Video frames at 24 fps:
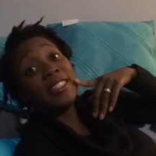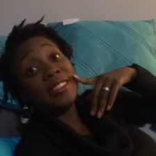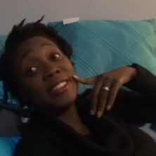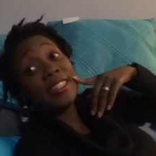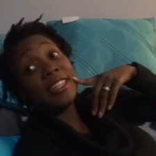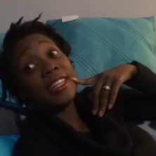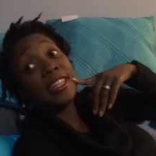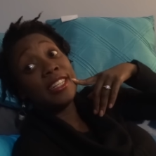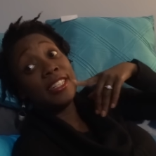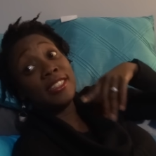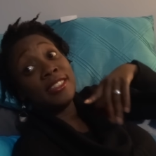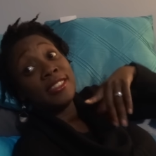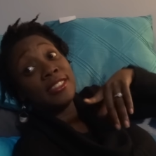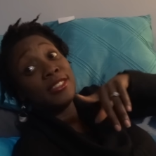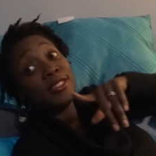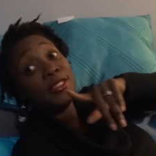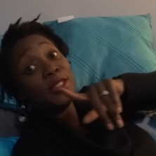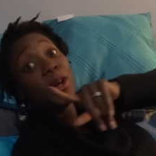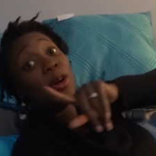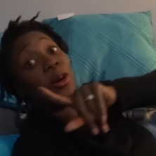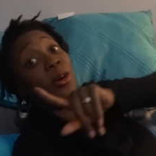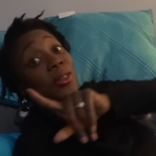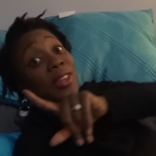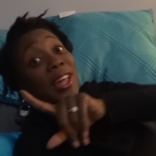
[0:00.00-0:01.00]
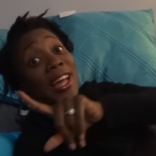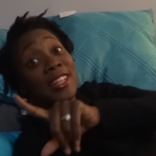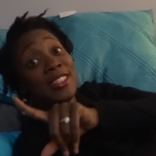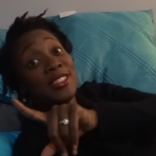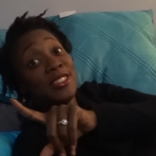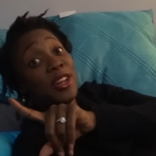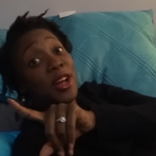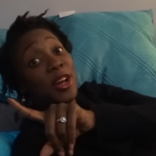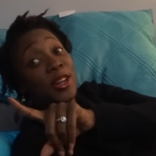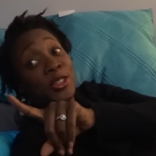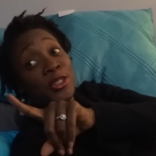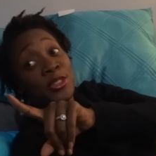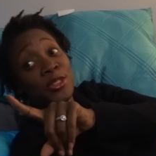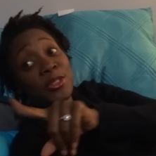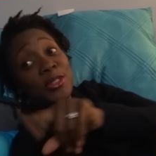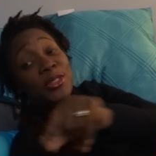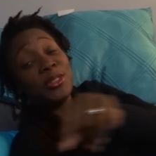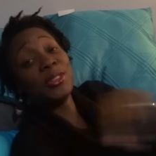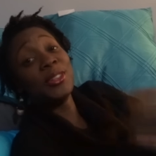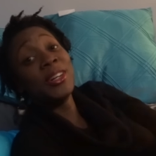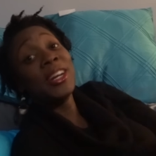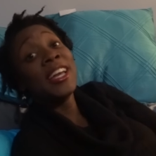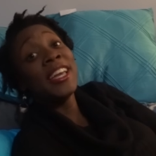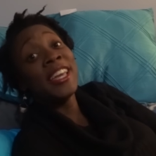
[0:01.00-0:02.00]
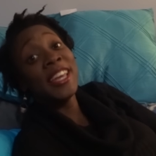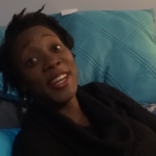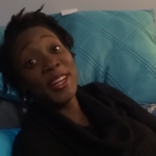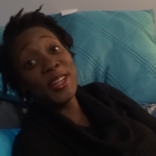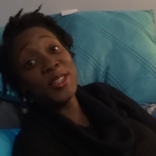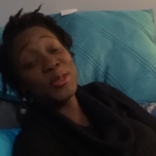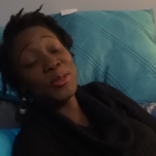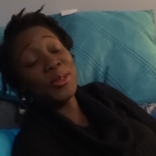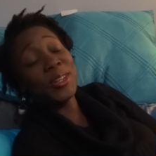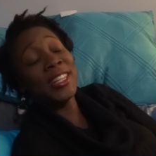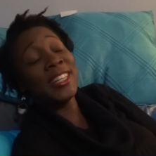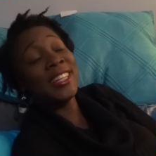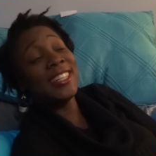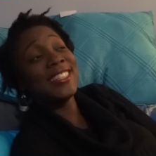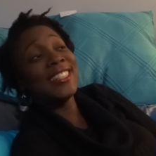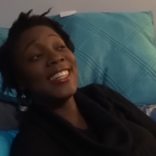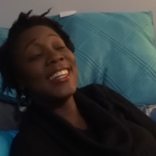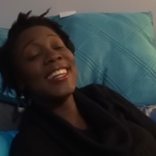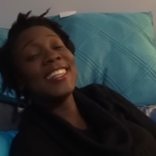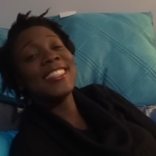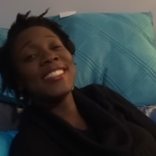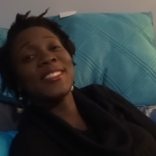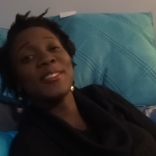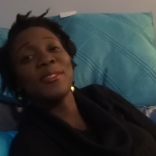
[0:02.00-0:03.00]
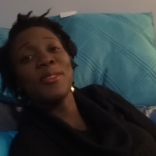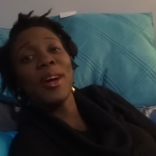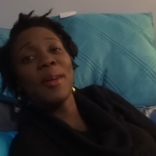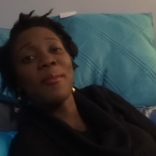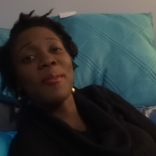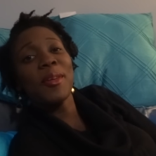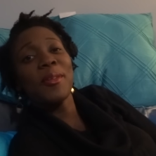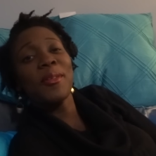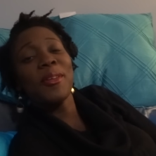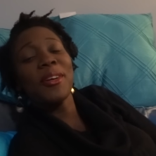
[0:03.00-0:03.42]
does? No, that's not true. Here's what he does. Wemi,